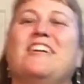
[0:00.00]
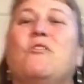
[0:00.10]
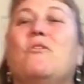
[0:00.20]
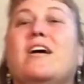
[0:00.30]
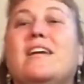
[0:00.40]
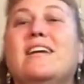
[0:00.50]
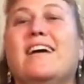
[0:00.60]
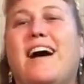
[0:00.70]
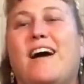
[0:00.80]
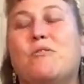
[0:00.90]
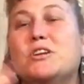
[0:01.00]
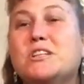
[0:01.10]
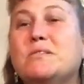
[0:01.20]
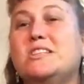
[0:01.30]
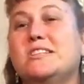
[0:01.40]
One, I wish
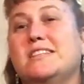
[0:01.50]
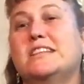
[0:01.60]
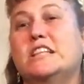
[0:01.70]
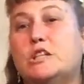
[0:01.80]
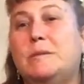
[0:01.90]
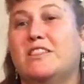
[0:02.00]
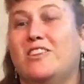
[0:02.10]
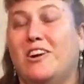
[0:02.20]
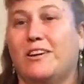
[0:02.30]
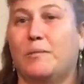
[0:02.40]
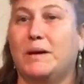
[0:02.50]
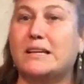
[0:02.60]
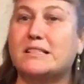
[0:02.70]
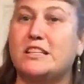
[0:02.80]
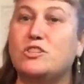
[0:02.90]
it was just a little bit longer
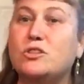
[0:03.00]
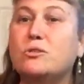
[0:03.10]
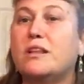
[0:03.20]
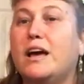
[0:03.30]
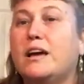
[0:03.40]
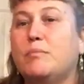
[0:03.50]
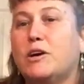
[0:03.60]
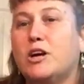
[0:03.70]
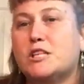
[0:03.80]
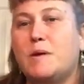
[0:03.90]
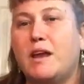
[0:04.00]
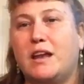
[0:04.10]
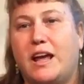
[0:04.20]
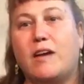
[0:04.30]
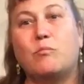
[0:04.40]
because I do like my crossbody
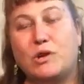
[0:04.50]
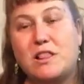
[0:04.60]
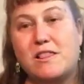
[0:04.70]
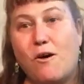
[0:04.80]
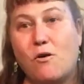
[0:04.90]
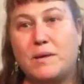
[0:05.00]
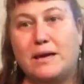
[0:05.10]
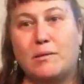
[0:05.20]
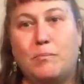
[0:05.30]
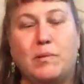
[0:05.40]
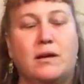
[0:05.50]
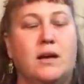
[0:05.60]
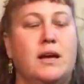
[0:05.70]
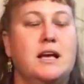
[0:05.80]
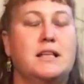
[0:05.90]
to hang pretty low on my hip.
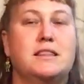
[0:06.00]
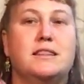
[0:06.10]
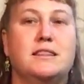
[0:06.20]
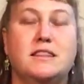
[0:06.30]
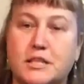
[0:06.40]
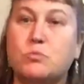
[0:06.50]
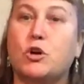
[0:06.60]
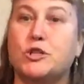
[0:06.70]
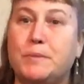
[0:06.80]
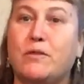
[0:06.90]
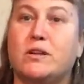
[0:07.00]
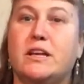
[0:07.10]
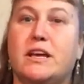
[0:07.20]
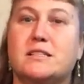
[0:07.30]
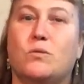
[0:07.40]
This worked
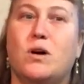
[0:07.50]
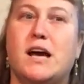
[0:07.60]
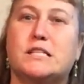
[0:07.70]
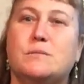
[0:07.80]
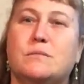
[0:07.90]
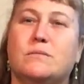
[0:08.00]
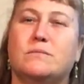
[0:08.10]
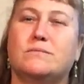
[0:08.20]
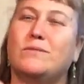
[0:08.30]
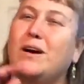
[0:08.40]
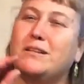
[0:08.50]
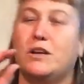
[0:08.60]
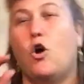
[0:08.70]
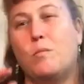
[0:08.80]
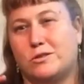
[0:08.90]
perfectly as it was. Well, I said
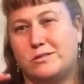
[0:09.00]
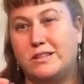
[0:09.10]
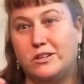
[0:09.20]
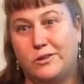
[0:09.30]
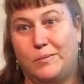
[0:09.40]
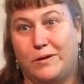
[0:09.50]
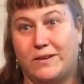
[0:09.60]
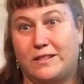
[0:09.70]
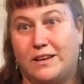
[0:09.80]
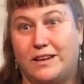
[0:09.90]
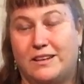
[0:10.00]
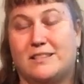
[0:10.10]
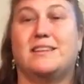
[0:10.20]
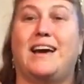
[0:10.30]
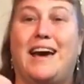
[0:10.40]
almost nearly perfectly because
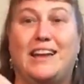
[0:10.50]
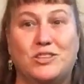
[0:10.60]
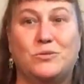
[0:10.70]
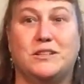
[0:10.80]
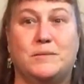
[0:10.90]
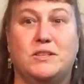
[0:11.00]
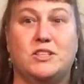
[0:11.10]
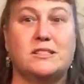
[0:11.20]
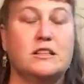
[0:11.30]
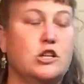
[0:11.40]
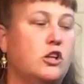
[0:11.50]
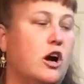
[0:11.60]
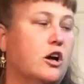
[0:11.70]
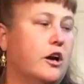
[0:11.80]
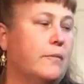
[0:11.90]
I did want it to be just a little
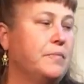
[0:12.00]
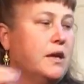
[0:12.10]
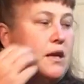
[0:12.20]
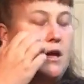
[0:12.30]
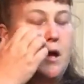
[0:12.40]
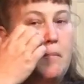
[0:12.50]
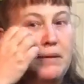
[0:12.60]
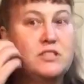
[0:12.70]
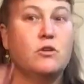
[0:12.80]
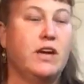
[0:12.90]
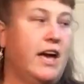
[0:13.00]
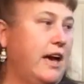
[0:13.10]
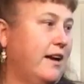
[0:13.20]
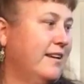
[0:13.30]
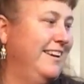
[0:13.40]
longer. But it's
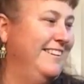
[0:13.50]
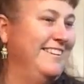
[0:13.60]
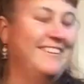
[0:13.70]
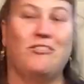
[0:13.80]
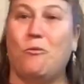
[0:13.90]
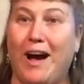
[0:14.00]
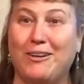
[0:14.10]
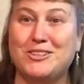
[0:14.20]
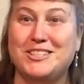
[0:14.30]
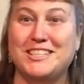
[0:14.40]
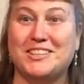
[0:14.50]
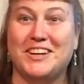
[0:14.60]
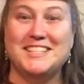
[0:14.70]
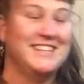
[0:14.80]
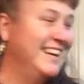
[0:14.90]
okay. wow, she's
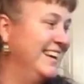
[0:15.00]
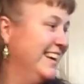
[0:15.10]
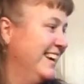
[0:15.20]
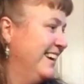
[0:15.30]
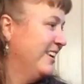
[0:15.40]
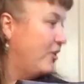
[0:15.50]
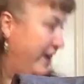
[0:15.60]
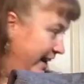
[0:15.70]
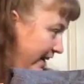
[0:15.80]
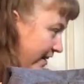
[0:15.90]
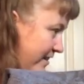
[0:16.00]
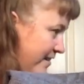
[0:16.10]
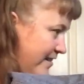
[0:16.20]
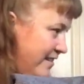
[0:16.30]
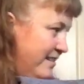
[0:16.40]
crazy. Go get
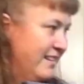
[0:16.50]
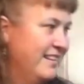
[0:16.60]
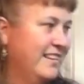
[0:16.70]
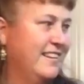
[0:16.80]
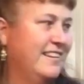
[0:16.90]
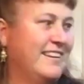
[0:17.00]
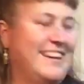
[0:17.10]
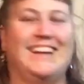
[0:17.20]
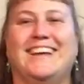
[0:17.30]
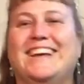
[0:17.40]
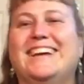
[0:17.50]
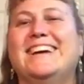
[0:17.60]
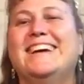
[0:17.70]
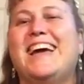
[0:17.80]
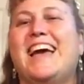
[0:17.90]
it.
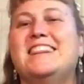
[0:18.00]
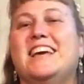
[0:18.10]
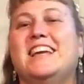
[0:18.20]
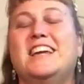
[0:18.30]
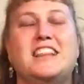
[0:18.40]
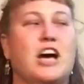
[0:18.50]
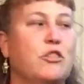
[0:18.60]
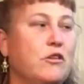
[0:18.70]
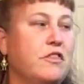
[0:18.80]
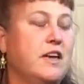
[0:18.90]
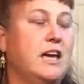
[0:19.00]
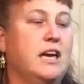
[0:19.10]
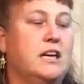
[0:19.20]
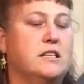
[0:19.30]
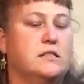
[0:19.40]
And then the other thing
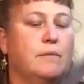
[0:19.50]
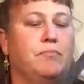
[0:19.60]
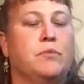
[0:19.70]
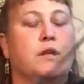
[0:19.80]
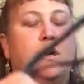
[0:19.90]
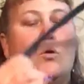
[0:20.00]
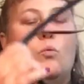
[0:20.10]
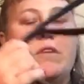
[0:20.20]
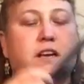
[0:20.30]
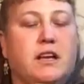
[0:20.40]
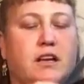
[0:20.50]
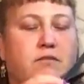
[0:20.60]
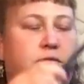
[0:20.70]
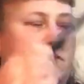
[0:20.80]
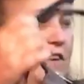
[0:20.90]
is, with it
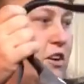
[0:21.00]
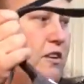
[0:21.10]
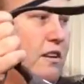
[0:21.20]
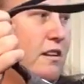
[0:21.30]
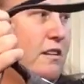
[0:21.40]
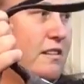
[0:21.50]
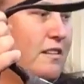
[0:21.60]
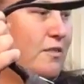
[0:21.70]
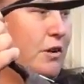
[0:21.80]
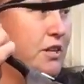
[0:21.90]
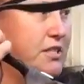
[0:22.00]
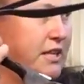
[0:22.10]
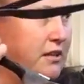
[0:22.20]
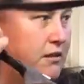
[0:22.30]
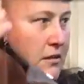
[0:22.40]
configured, where is it?
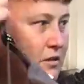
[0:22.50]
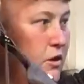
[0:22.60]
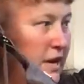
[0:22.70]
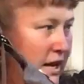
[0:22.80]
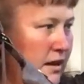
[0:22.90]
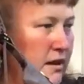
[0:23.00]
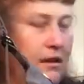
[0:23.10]
Go get it.